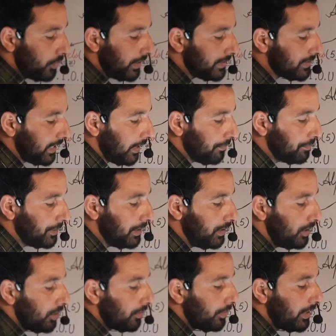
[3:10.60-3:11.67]
for example
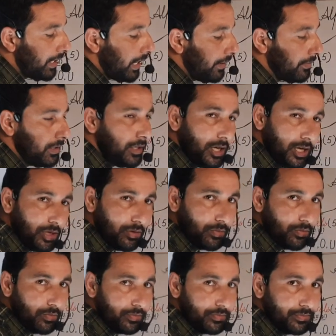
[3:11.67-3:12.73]
we have low
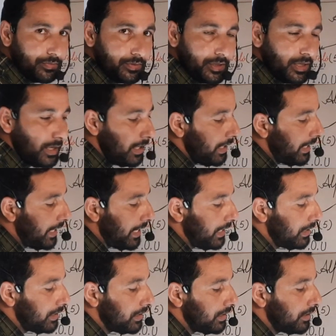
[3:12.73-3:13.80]

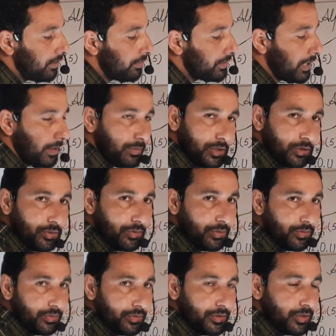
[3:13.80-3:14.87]
l o w
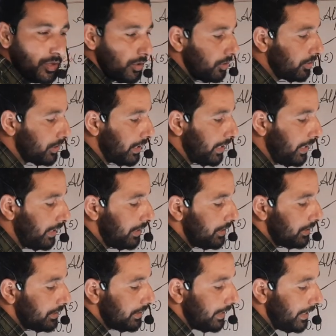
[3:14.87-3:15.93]
okay
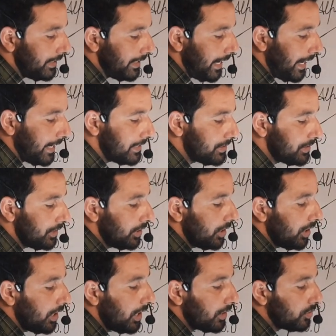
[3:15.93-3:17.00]
it has
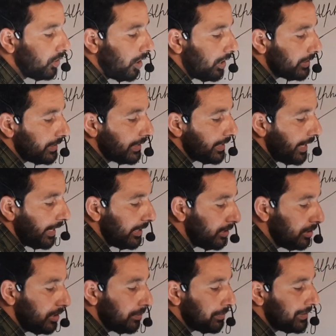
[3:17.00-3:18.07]
uh, got
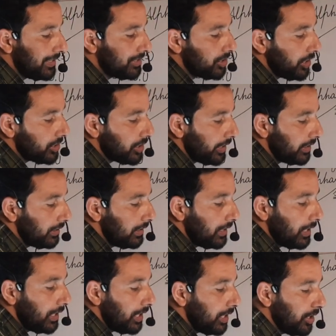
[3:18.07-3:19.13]
again pronunciation
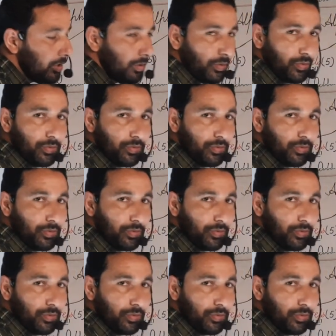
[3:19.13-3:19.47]
o